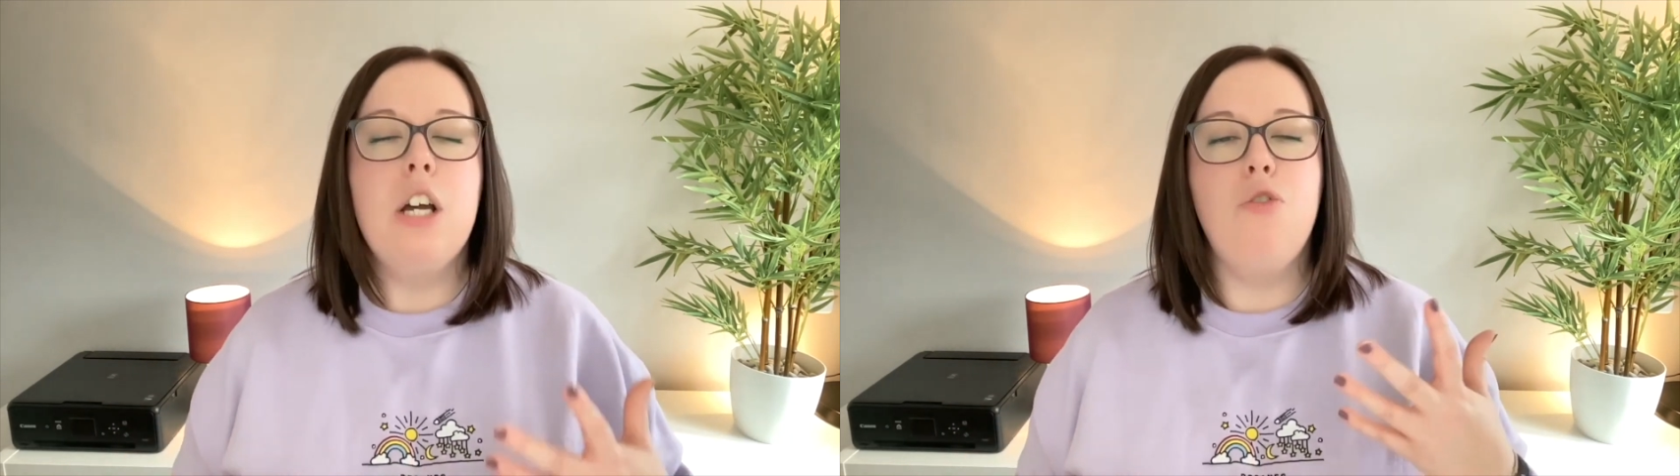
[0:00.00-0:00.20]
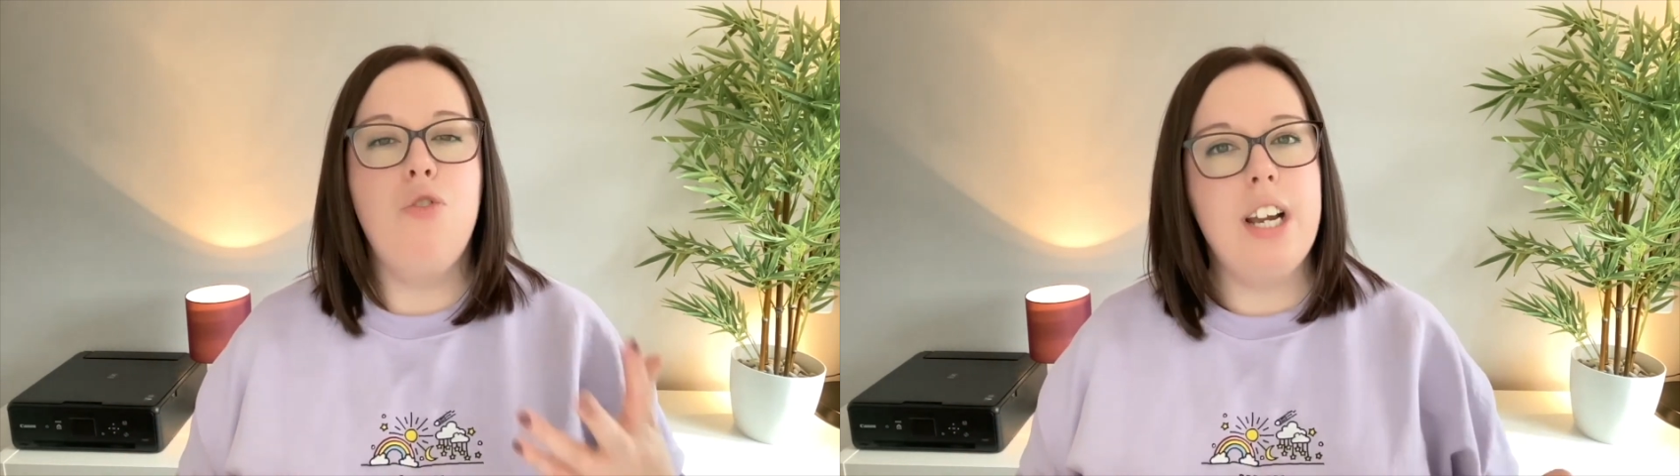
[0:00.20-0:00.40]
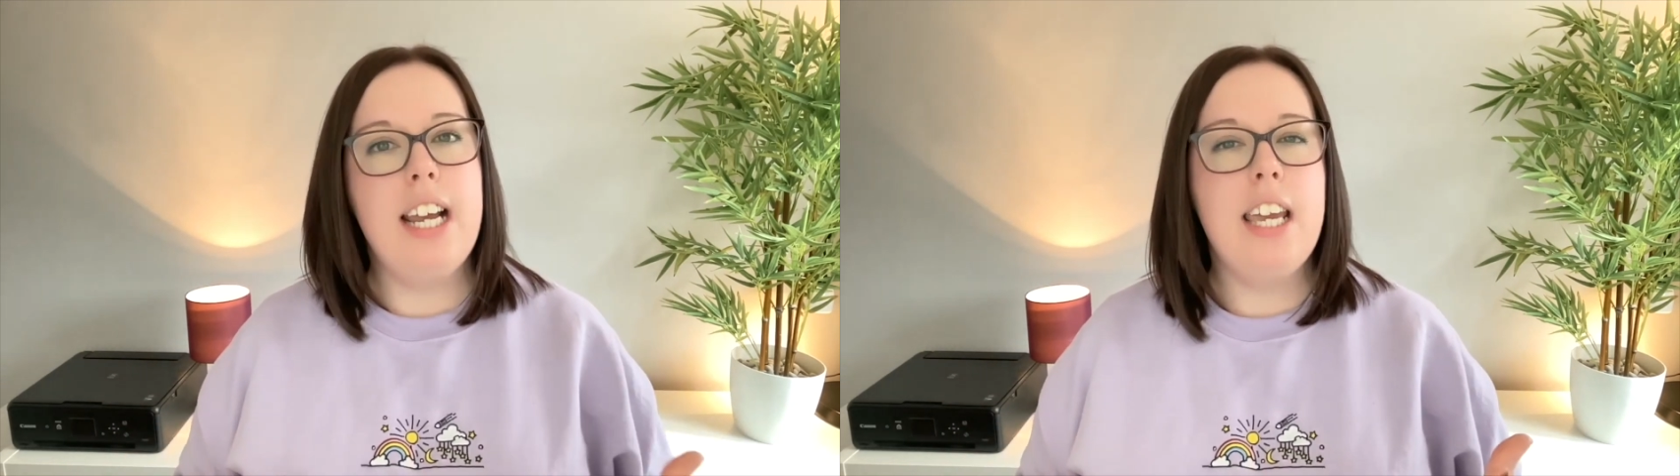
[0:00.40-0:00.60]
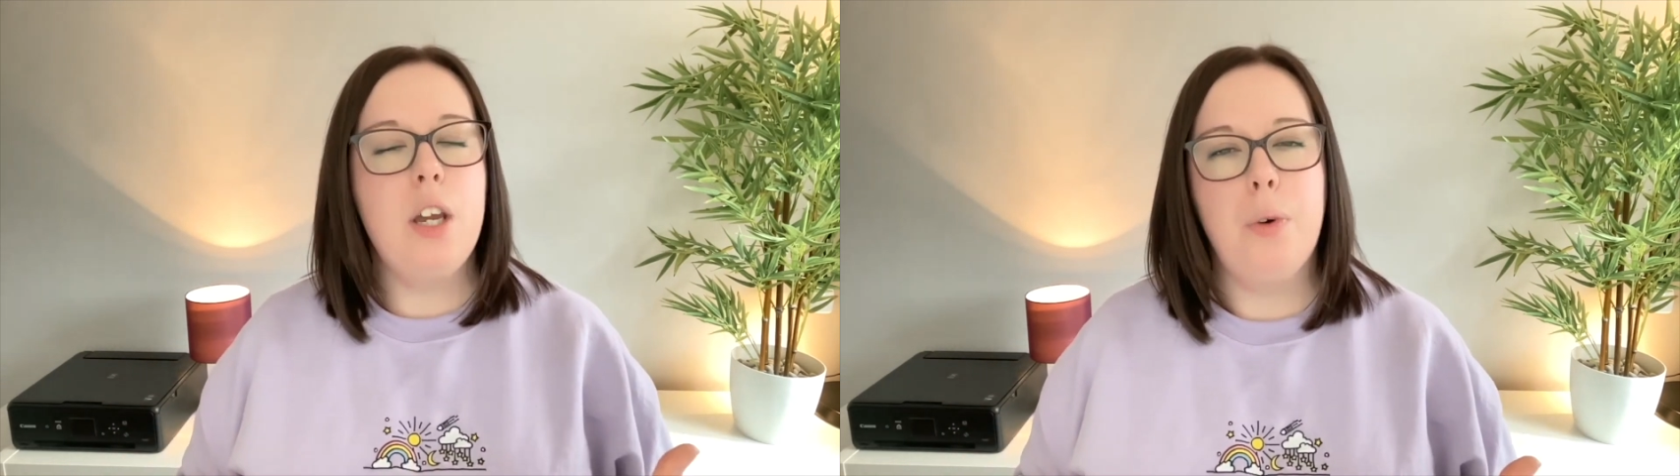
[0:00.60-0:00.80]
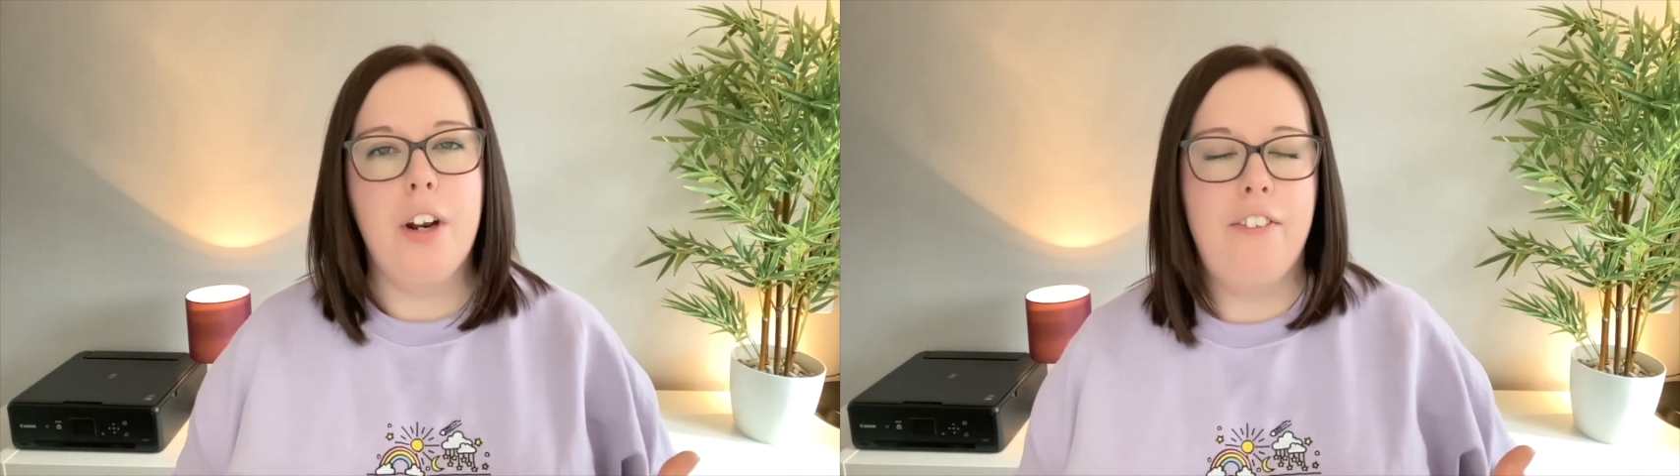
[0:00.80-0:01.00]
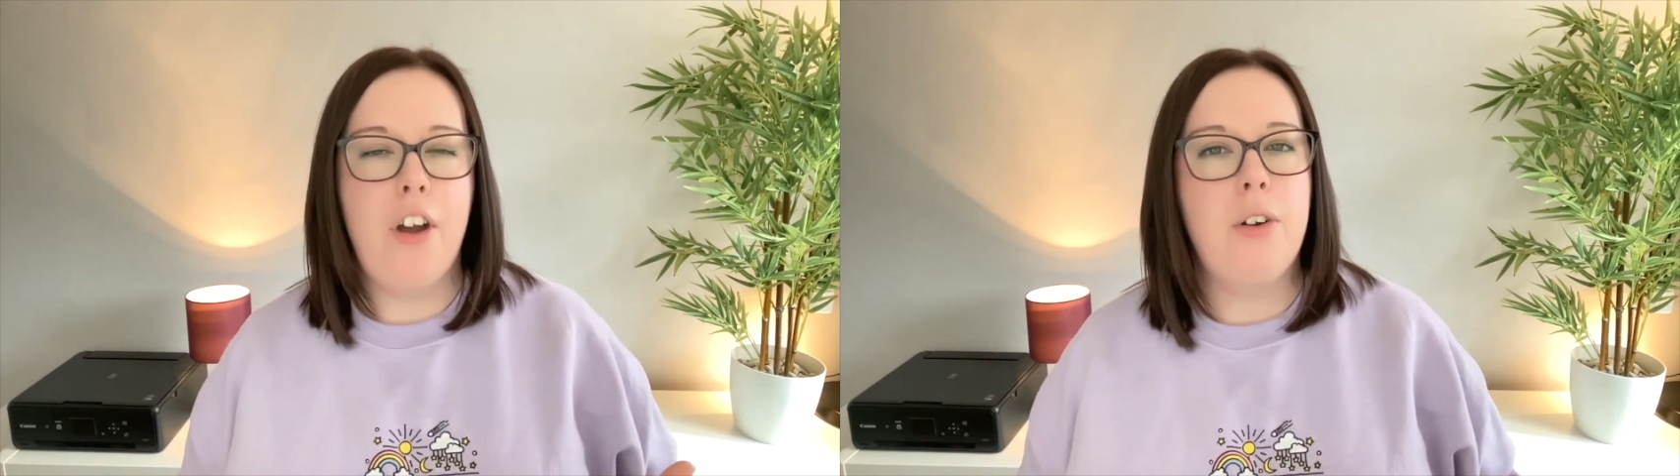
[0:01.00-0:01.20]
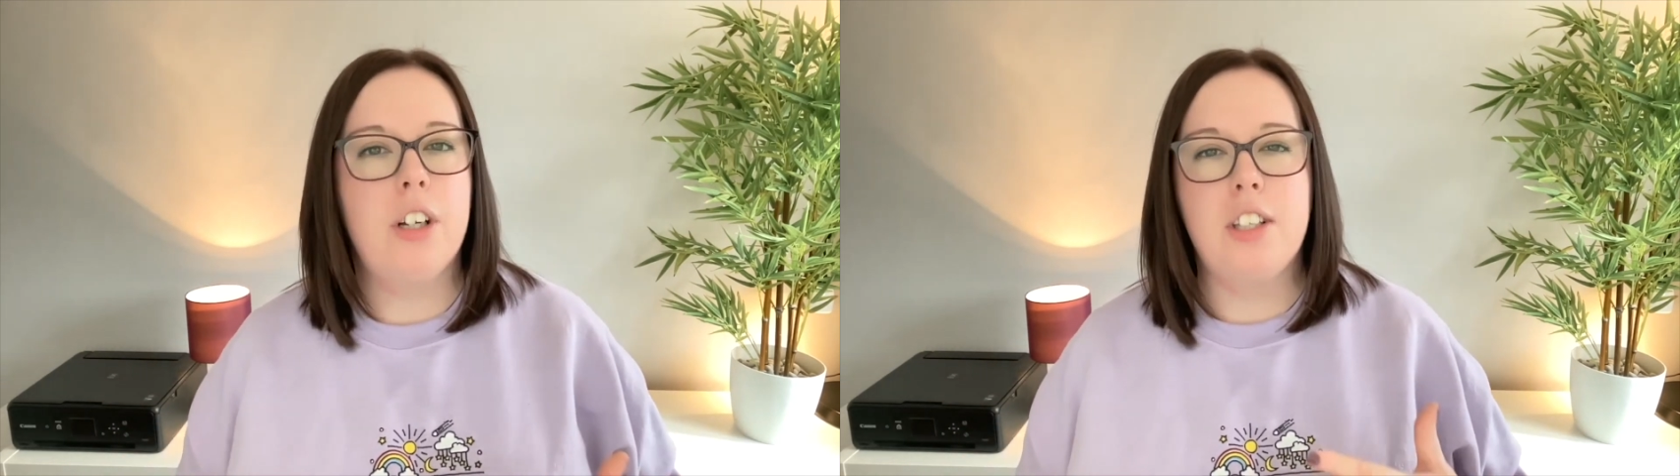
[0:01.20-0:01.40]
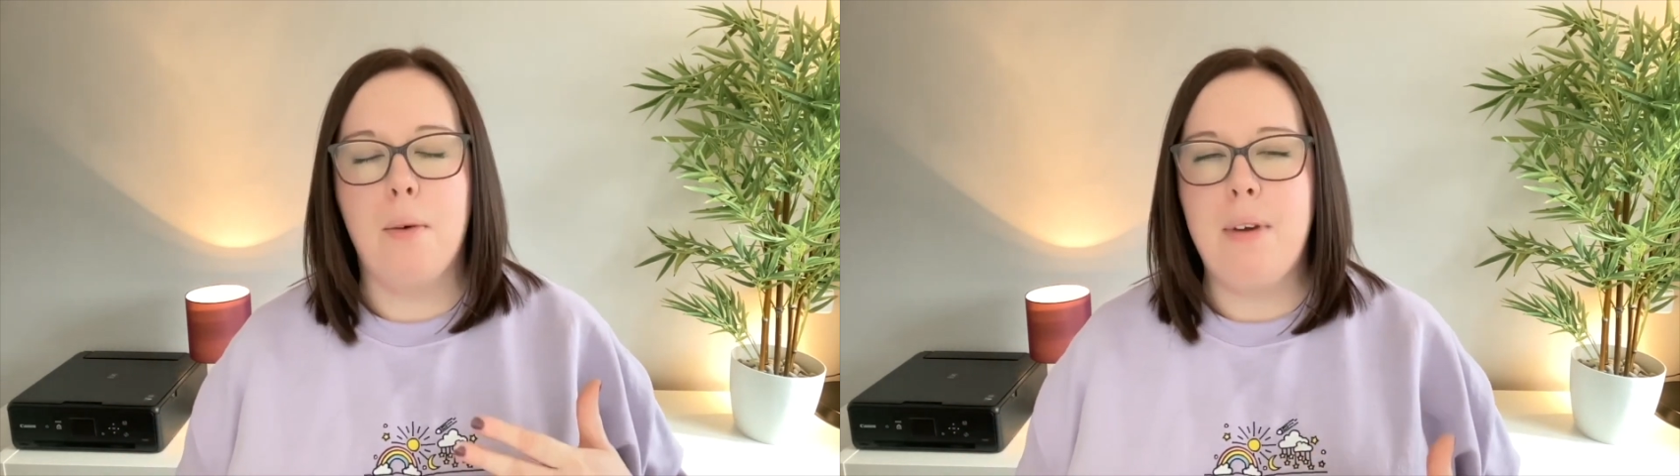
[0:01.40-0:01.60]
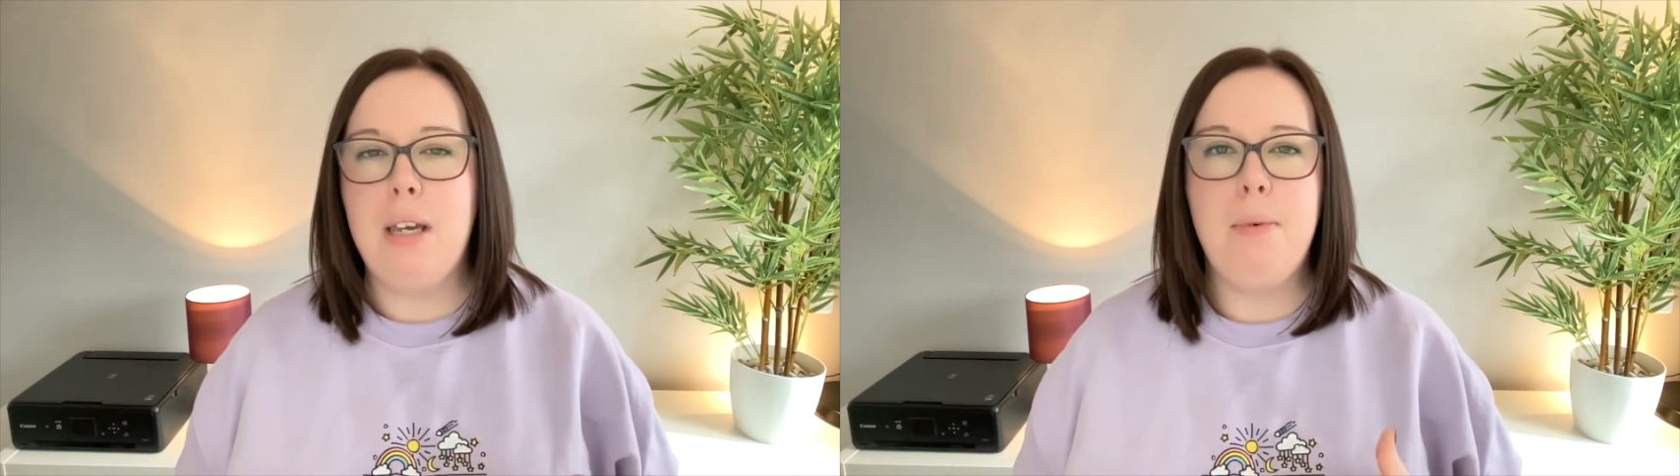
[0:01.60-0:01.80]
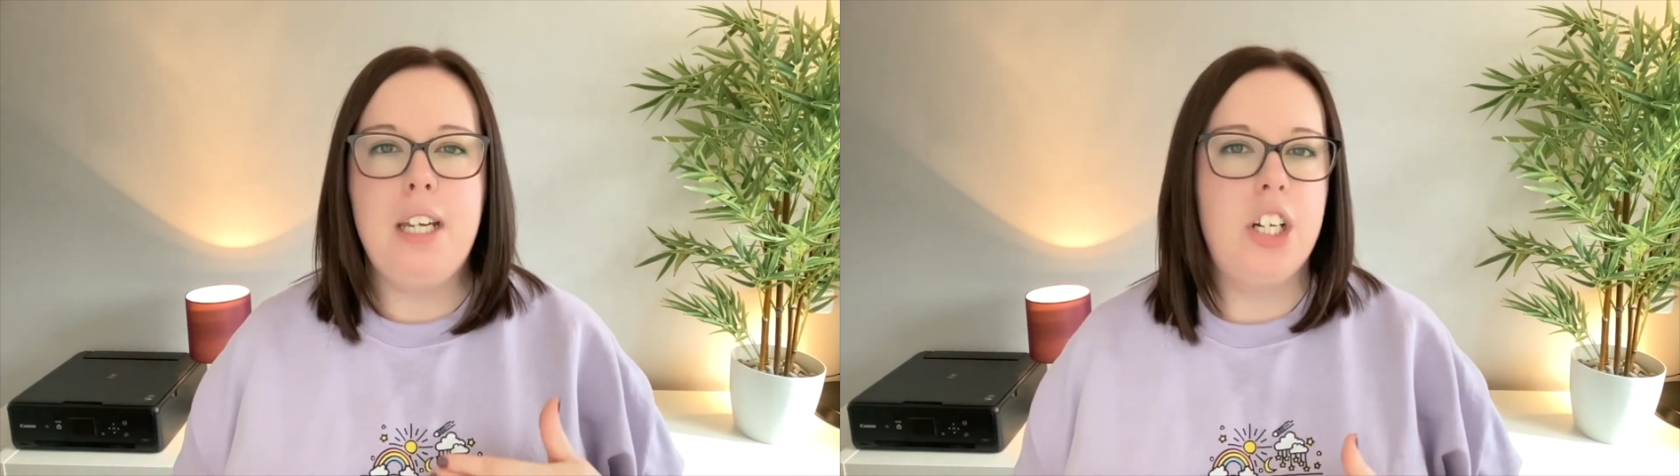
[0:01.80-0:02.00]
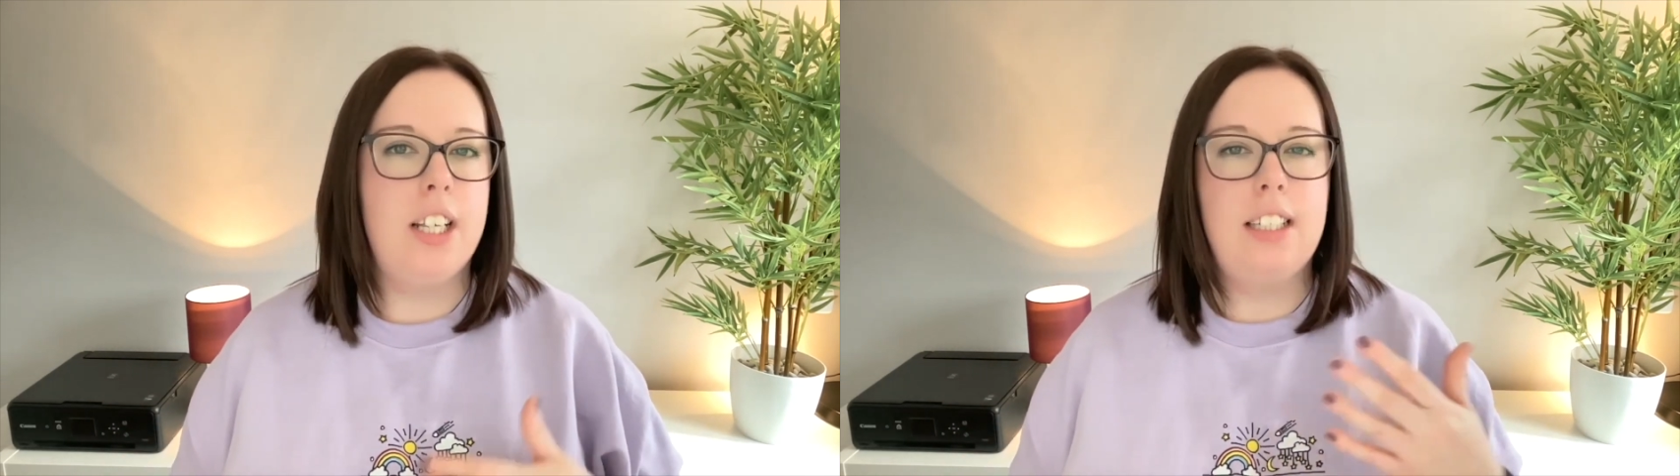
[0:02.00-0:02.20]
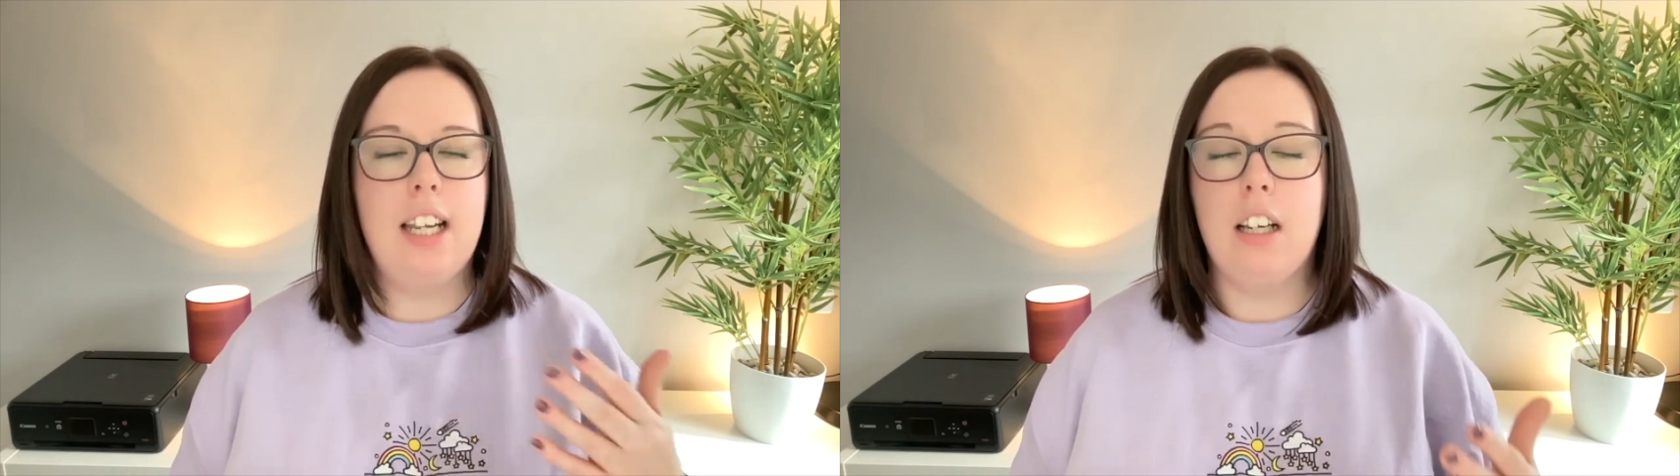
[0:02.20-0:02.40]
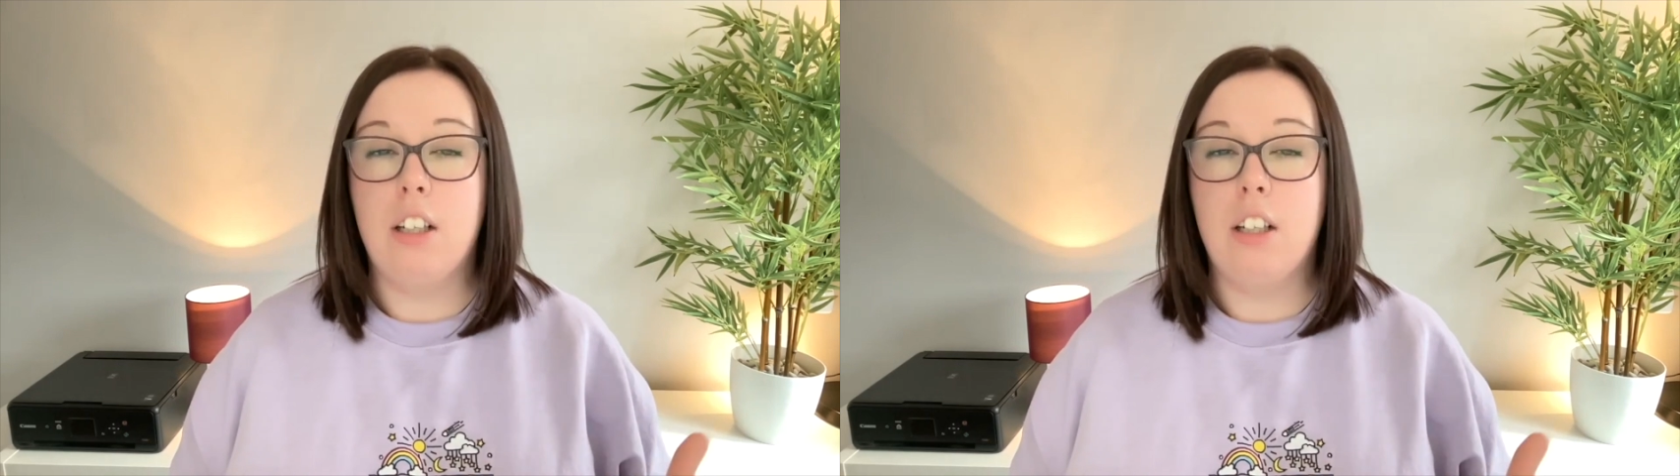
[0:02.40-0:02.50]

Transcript: Really, you want to focus on maybe just